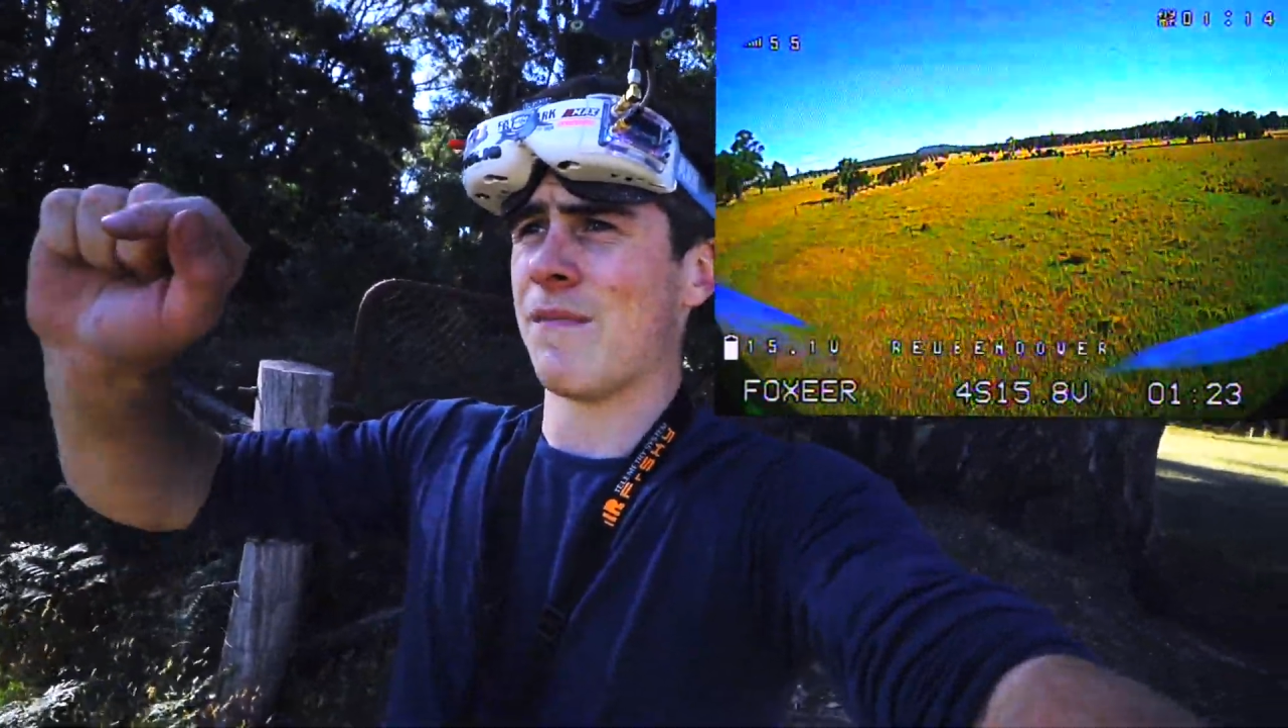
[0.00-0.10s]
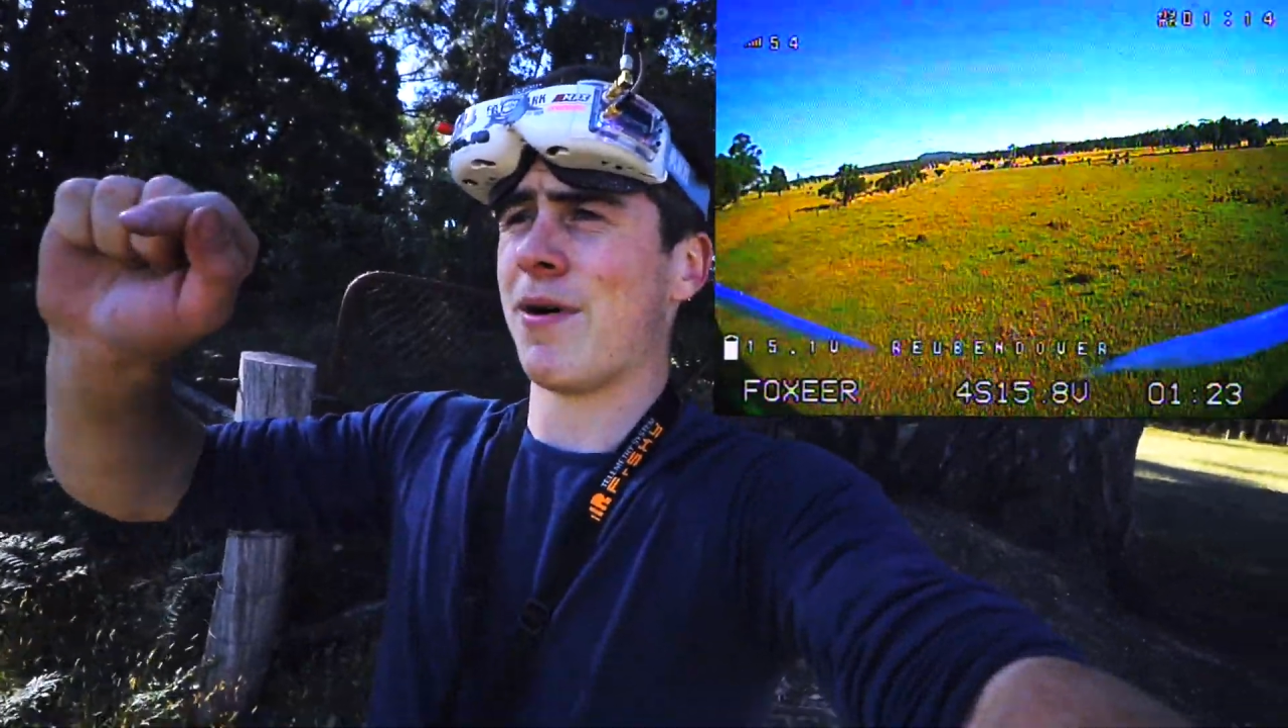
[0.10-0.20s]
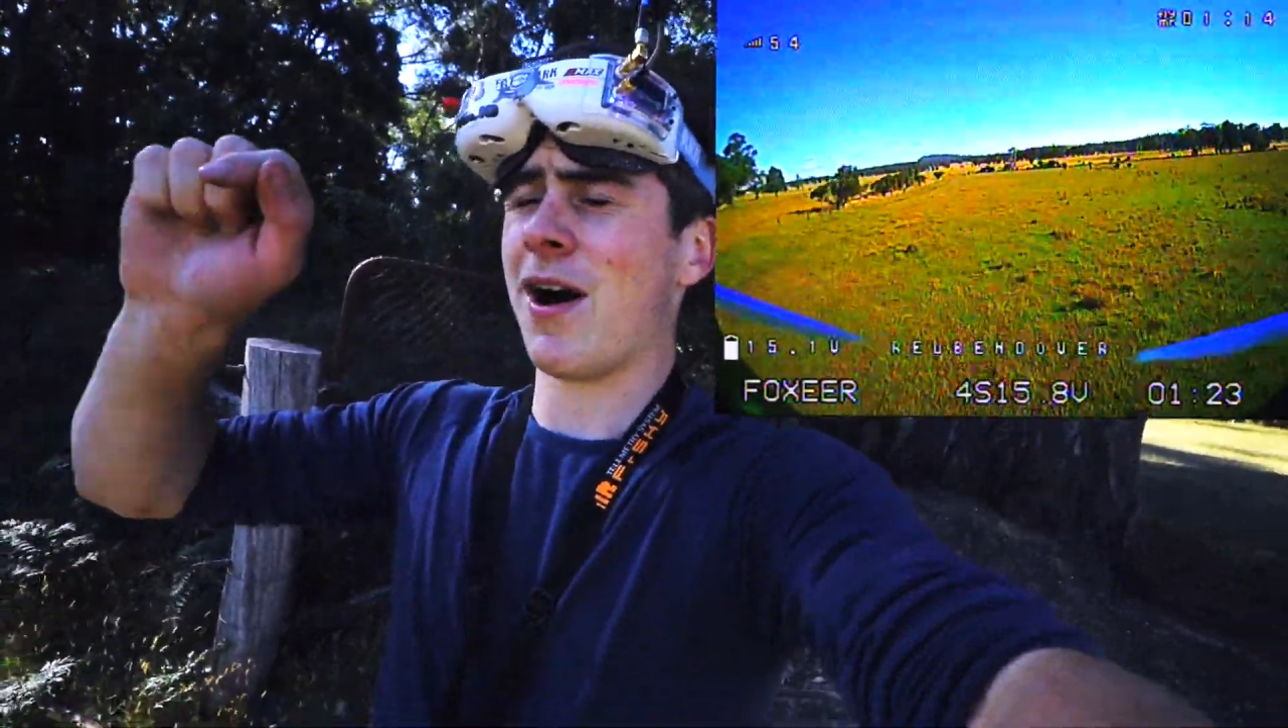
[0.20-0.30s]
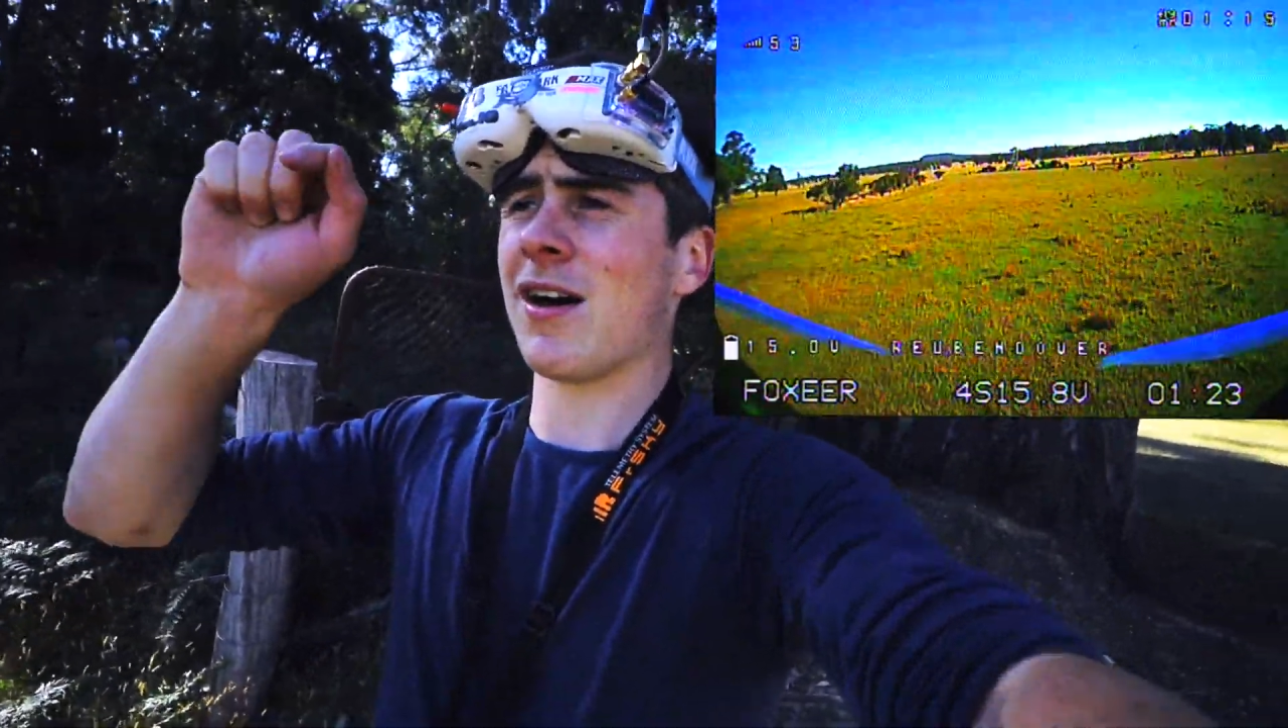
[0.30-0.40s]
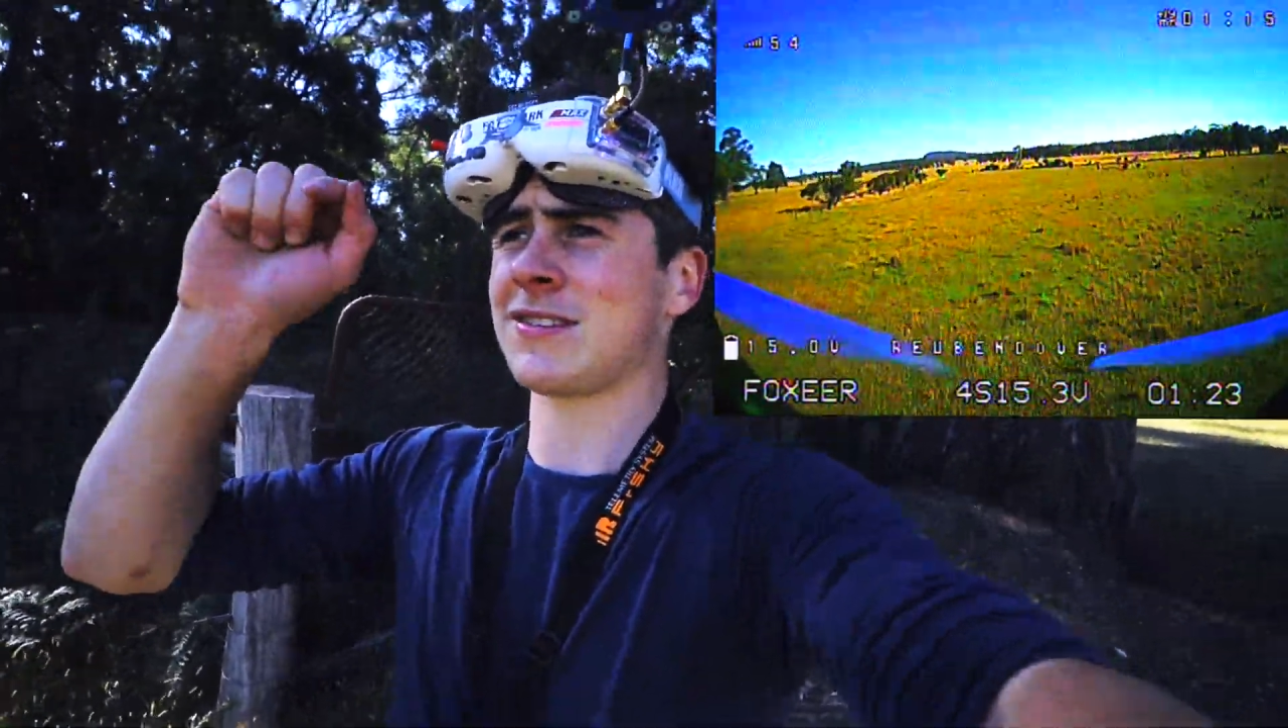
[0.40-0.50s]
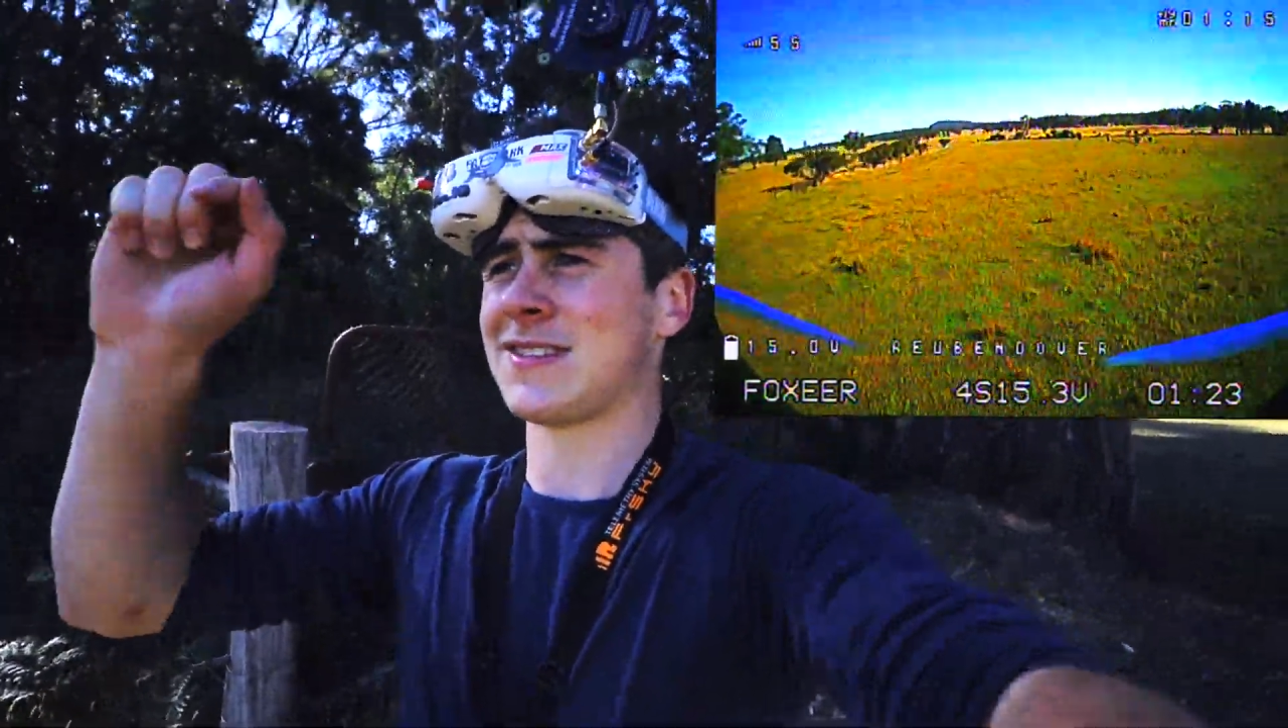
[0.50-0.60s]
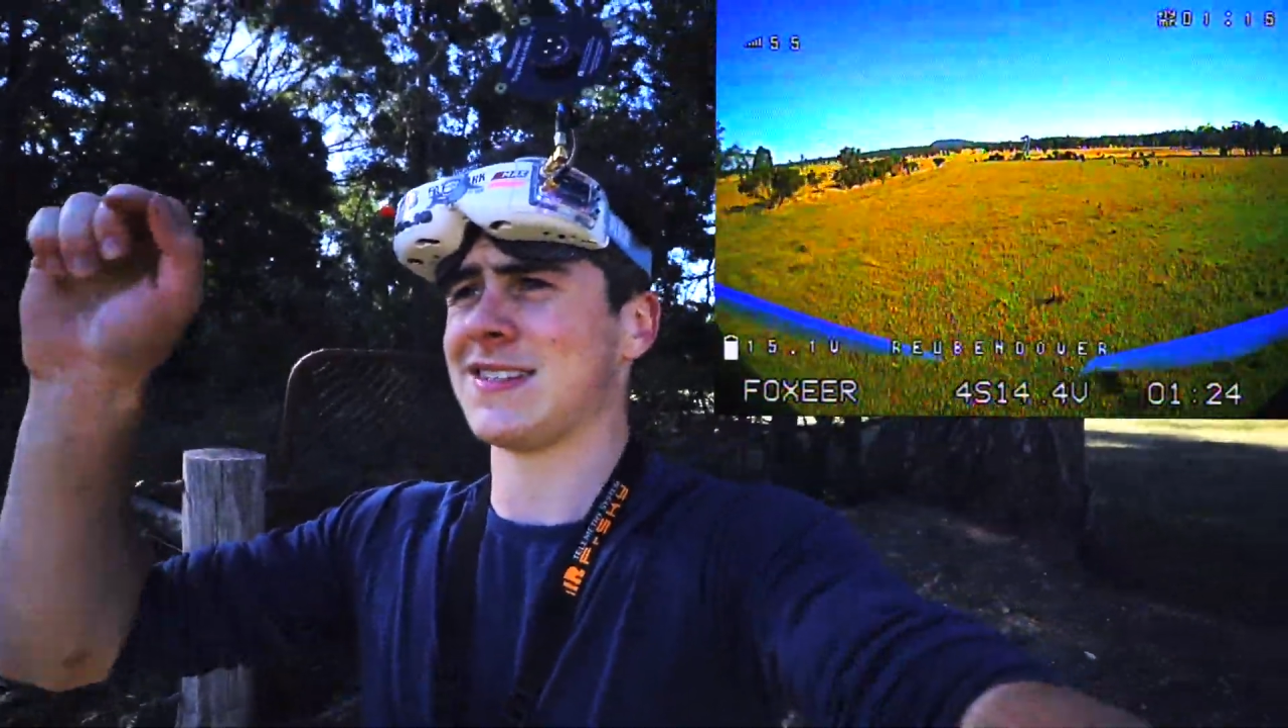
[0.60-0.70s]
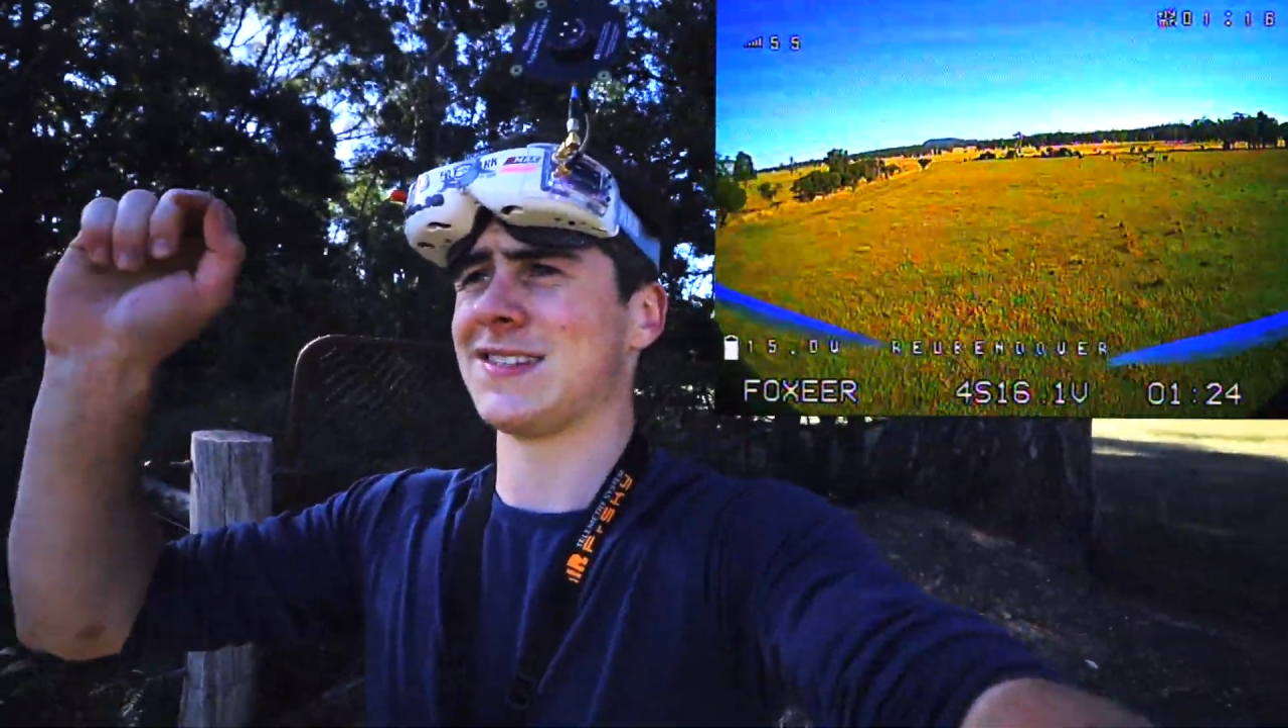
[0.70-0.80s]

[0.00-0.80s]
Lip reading: past the